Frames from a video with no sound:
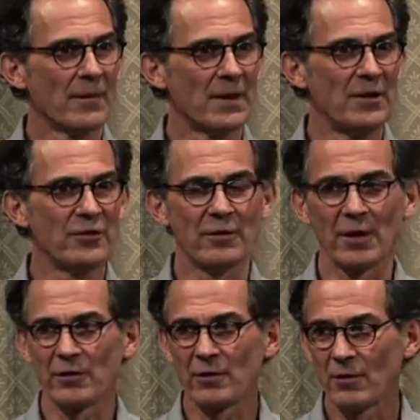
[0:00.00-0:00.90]
Each of
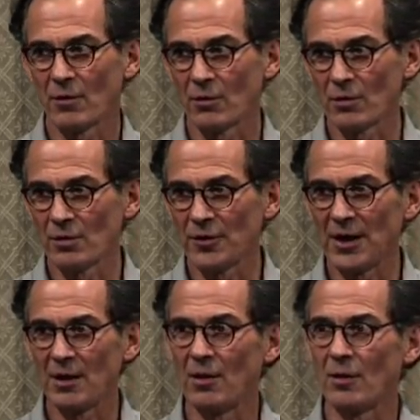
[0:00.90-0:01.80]
us, all
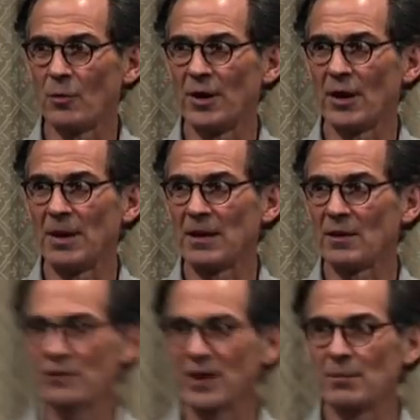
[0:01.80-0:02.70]
day long, we are
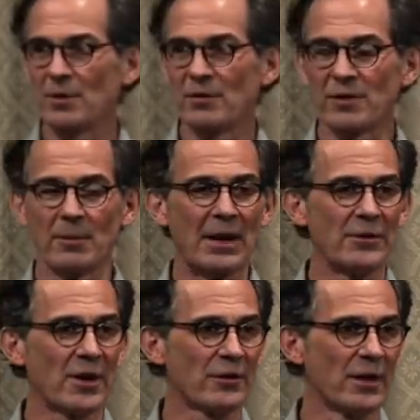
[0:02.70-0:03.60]
making statements
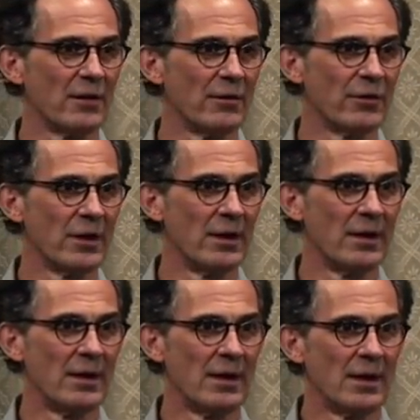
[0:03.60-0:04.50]
about ourselves.
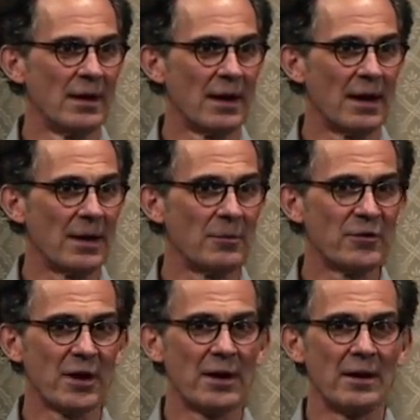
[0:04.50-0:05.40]
I am
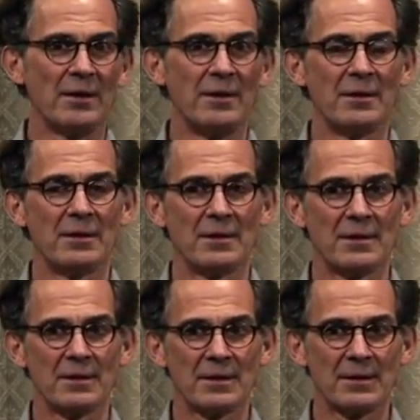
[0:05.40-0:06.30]
tired.
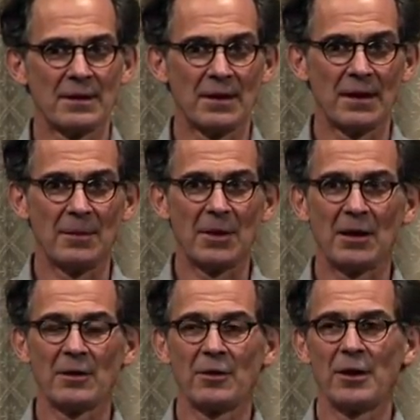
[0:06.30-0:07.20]
I am
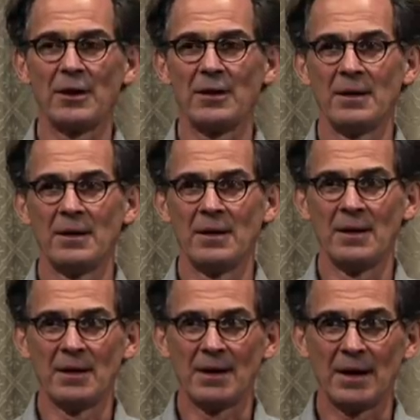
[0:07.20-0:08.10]
hungry.
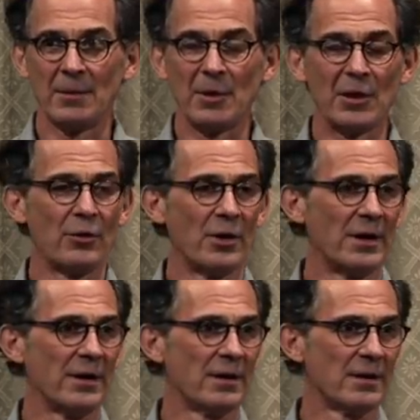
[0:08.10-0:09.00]
I am
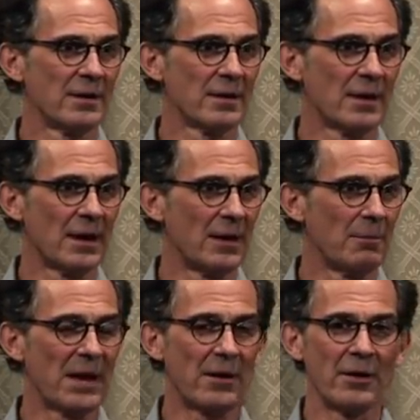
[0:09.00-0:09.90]
lonely. I
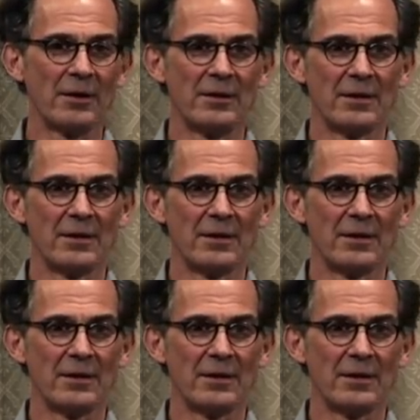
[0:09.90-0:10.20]
am married.